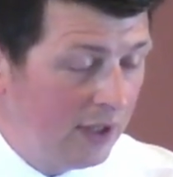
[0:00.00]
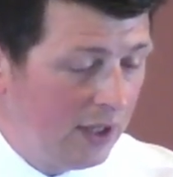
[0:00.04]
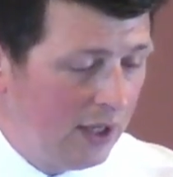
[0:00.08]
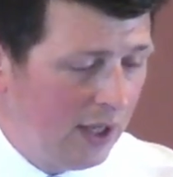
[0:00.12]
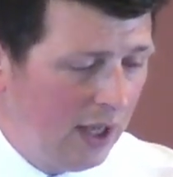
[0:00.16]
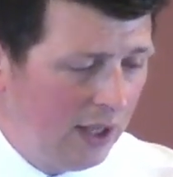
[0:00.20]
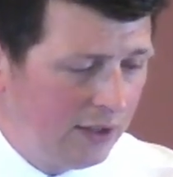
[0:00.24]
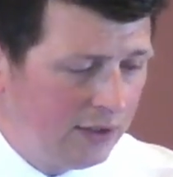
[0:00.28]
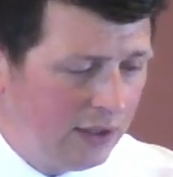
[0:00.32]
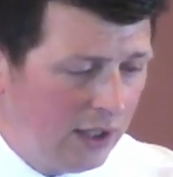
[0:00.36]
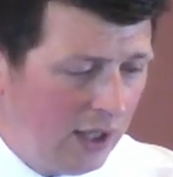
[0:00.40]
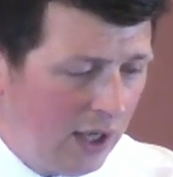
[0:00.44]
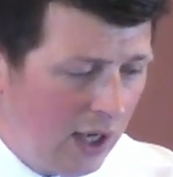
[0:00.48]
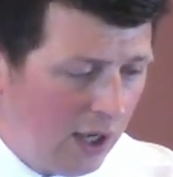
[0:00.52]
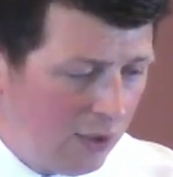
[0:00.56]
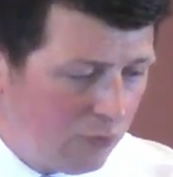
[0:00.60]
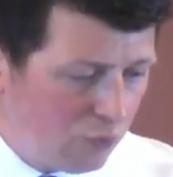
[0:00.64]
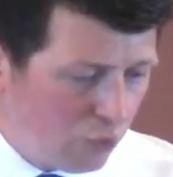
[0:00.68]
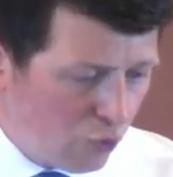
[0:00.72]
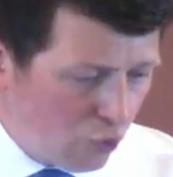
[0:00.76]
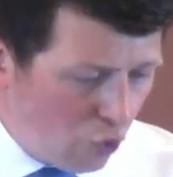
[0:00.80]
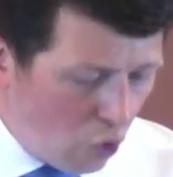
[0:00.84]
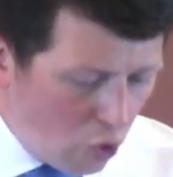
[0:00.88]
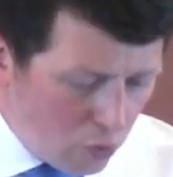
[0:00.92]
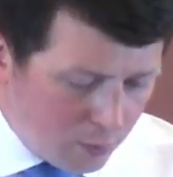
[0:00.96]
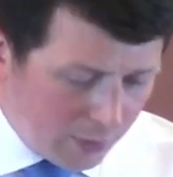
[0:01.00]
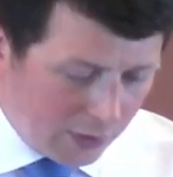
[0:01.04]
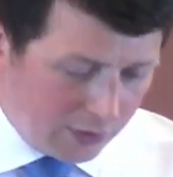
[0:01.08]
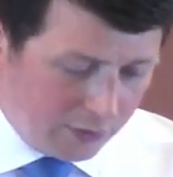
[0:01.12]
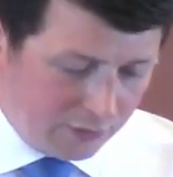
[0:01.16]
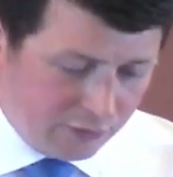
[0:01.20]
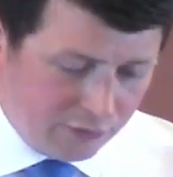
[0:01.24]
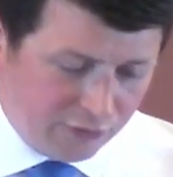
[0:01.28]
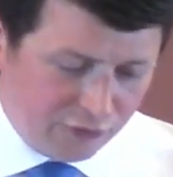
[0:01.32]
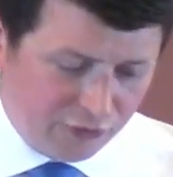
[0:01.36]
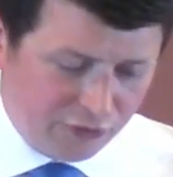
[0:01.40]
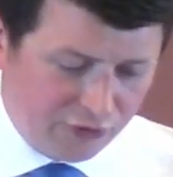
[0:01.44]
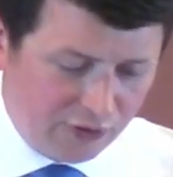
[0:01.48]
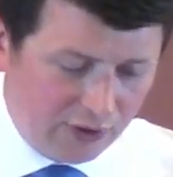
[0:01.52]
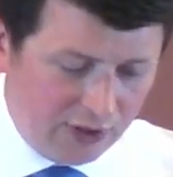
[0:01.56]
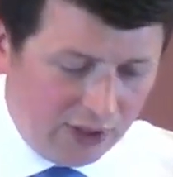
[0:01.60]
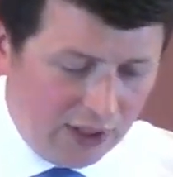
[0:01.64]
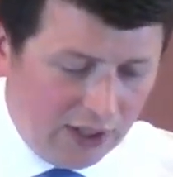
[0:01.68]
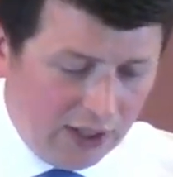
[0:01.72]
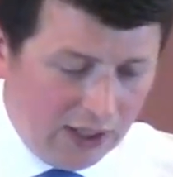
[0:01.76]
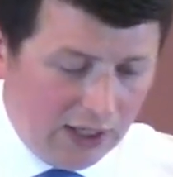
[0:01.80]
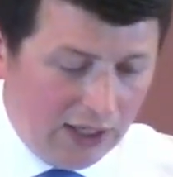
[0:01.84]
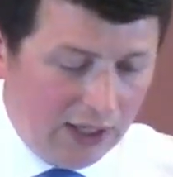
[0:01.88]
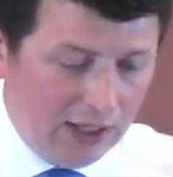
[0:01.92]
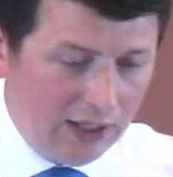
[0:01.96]
And Romans
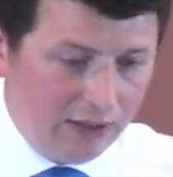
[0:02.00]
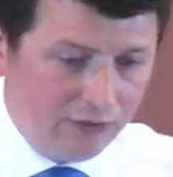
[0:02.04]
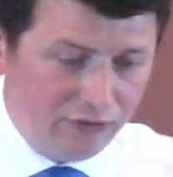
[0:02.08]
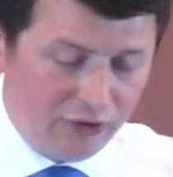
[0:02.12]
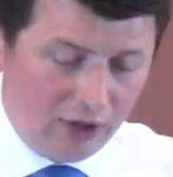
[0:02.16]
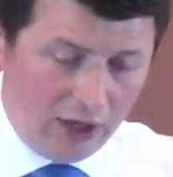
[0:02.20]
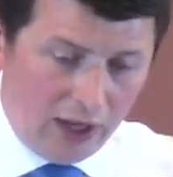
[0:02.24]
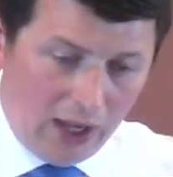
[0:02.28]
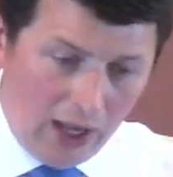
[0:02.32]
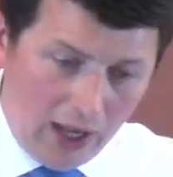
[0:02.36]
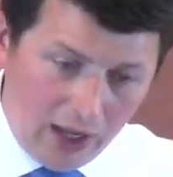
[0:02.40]
is,